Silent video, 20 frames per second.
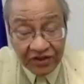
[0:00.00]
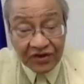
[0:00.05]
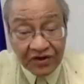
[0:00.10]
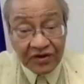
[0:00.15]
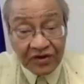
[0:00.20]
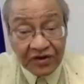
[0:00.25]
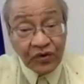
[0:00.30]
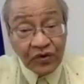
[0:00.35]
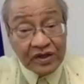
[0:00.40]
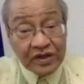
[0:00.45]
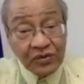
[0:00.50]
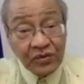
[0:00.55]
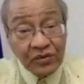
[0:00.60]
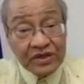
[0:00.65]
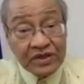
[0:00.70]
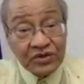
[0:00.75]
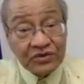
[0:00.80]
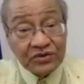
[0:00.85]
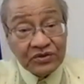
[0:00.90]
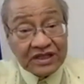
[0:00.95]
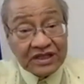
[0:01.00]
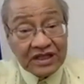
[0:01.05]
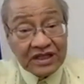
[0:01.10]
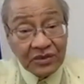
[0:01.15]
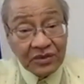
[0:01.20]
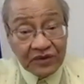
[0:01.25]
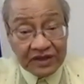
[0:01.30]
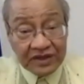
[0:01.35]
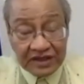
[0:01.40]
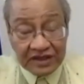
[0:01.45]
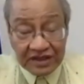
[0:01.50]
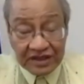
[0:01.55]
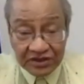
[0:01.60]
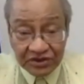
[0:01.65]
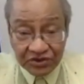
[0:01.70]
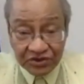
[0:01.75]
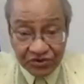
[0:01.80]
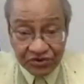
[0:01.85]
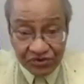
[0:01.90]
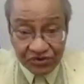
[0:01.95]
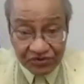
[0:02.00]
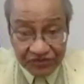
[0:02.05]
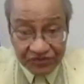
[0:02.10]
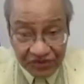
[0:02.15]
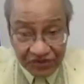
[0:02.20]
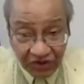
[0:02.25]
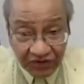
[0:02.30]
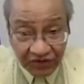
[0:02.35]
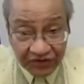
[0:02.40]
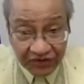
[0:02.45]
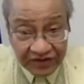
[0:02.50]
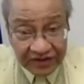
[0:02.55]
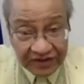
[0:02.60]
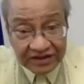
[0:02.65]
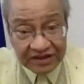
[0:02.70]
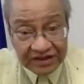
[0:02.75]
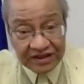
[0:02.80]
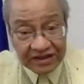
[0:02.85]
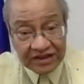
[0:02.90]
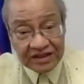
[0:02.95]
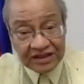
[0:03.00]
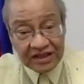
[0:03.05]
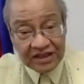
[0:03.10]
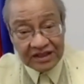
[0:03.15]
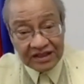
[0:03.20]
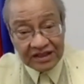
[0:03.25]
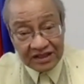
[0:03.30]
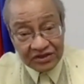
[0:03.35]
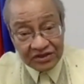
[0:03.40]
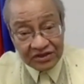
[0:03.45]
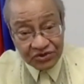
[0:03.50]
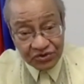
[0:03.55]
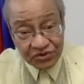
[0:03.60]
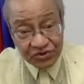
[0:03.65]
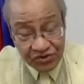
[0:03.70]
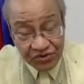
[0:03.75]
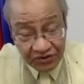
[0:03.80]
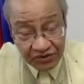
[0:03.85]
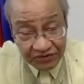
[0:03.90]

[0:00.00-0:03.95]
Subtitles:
When you deal with issues of sovereignty and issues of